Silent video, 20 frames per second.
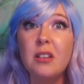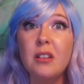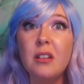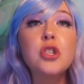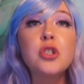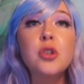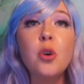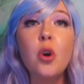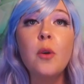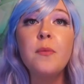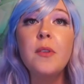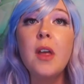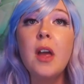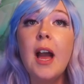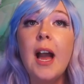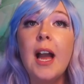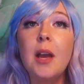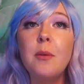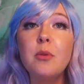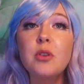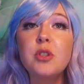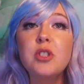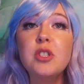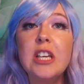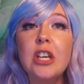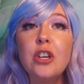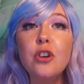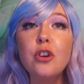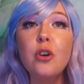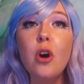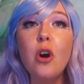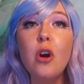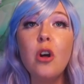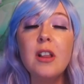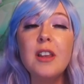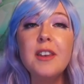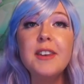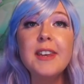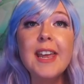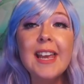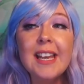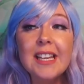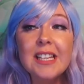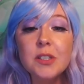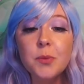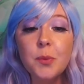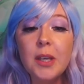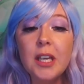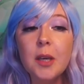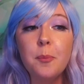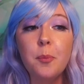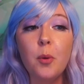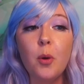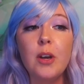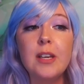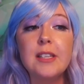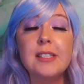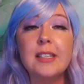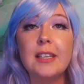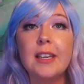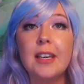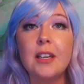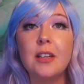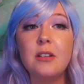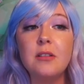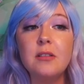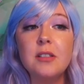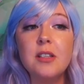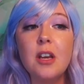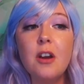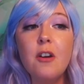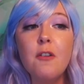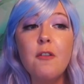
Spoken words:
So I will see you all next week, boys and girls,